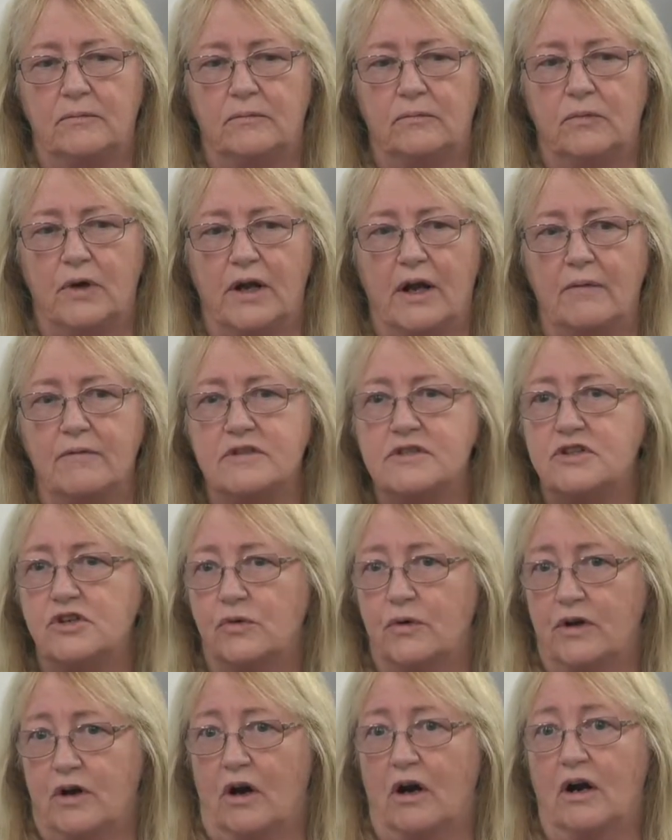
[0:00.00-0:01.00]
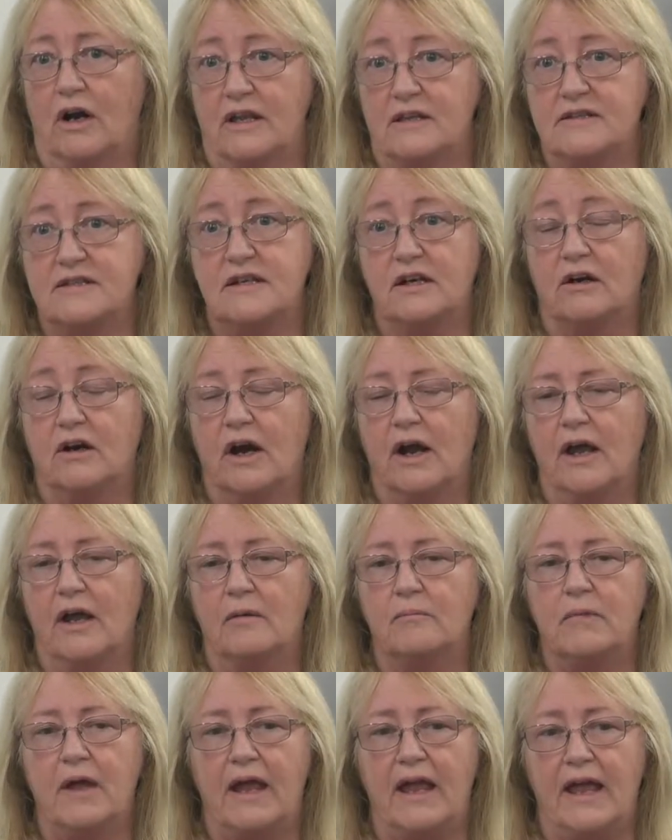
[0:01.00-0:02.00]
when I was doing our
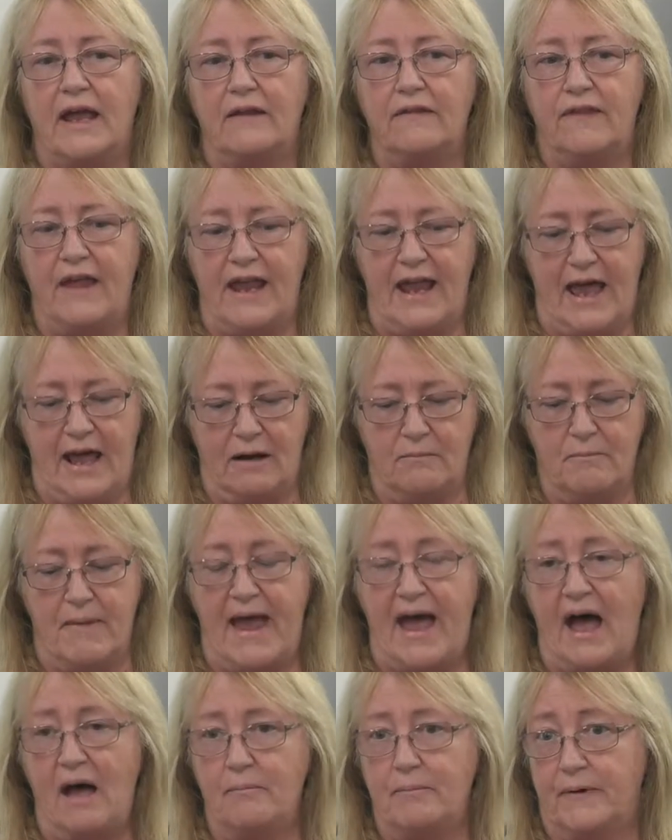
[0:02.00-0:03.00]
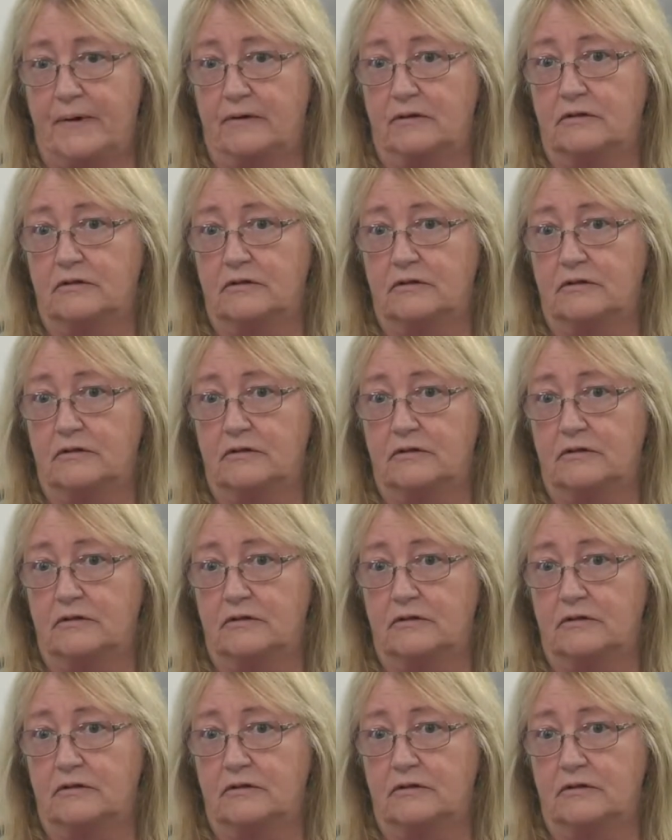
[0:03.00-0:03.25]
Instagram, and they had a map